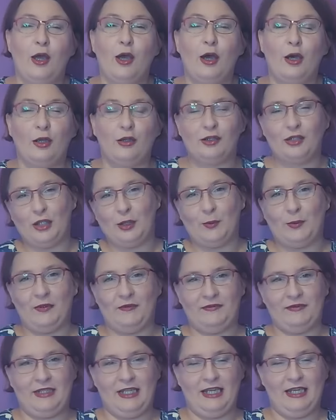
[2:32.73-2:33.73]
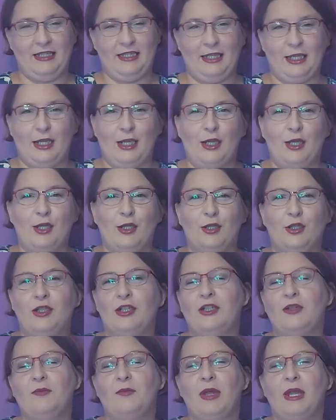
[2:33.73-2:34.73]
On top of that,
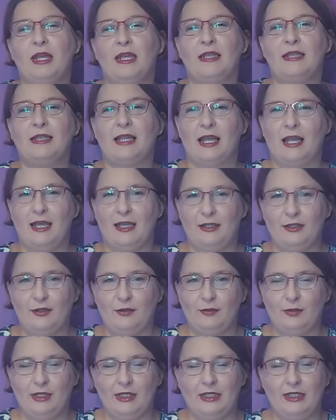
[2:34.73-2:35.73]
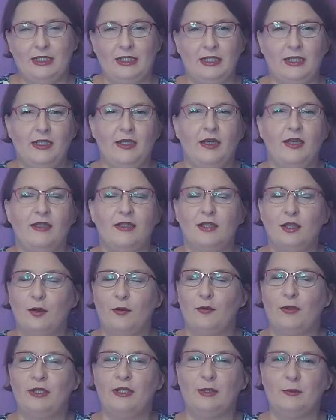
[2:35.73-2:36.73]
she makes annually a
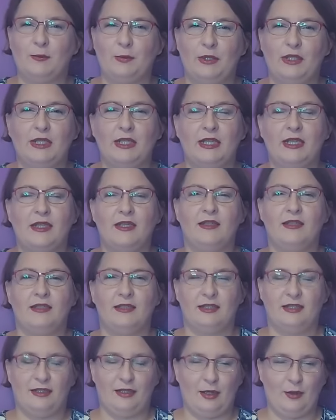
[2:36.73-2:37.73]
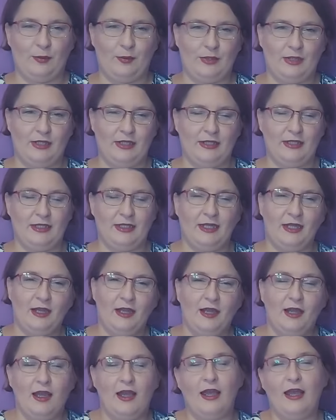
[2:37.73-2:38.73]
sewing bee synopsis.
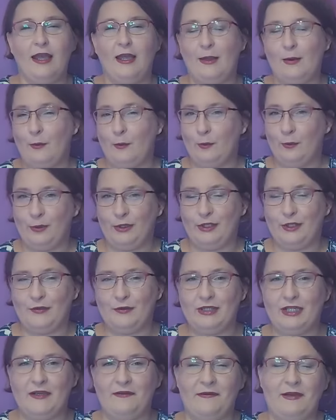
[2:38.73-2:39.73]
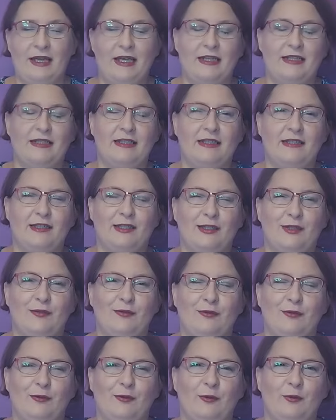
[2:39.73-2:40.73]
We don't have access
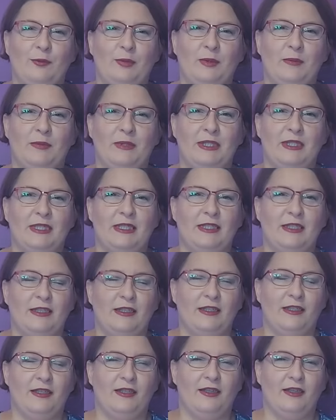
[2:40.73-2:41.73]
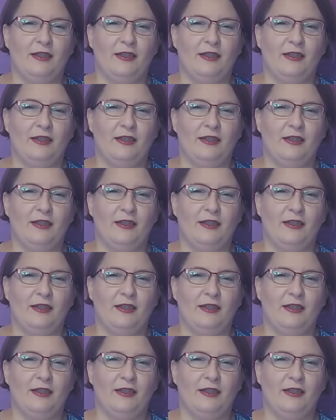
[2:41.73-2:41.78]
to BBC